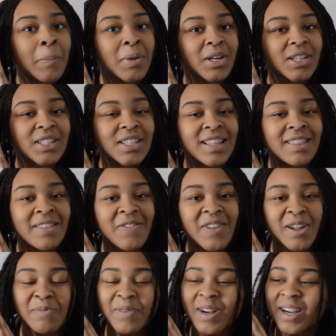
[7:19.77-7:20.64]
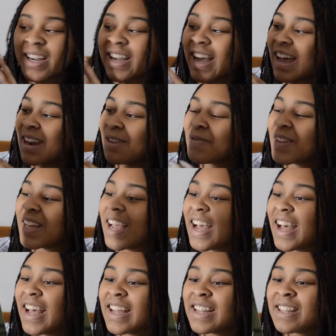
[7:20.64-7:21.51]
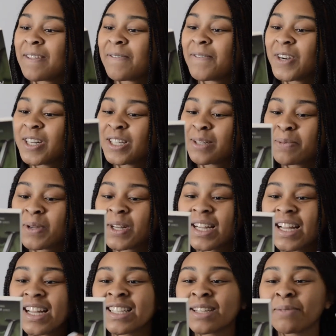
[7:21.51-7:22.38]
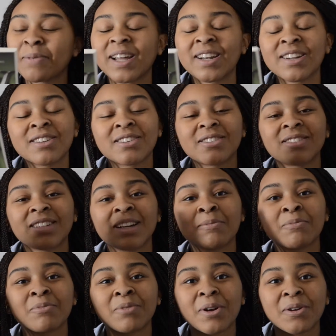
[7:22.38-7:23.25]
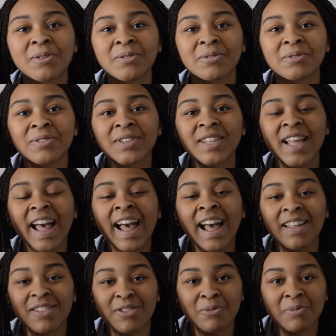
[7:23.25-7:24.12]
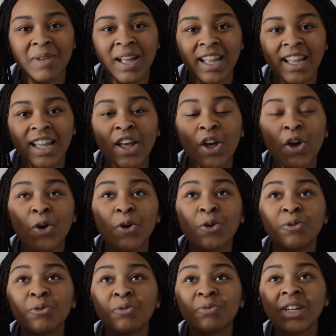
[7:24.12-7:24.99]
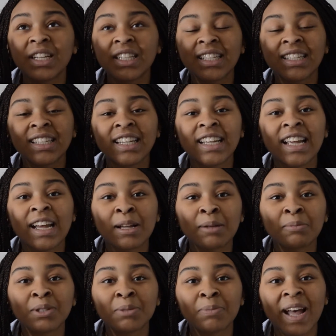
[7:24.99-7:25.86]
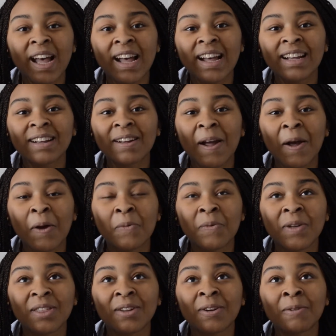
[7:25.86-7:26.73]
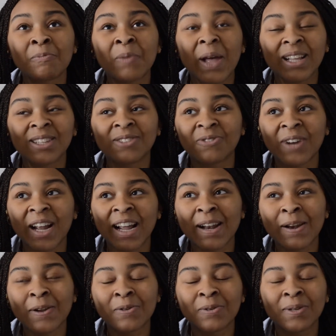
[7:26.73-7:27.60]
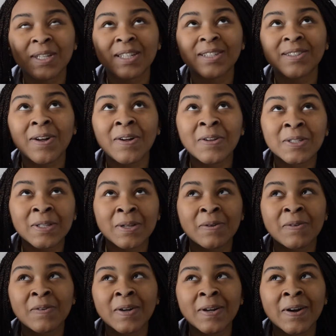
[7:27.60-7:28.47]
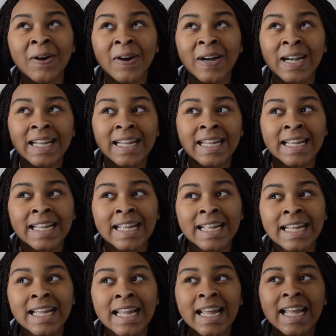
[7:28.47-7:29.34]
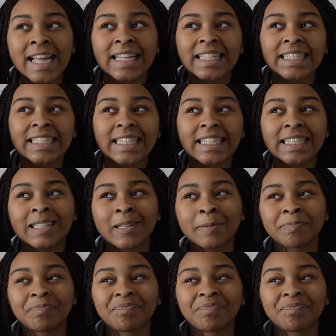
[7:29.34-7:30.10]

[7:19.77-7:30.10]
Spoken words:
books in the Vampire Academy, and the first book is about a girl named Rose Hathaway, who recently comes back with her best friend, who she's also guarding. It's like,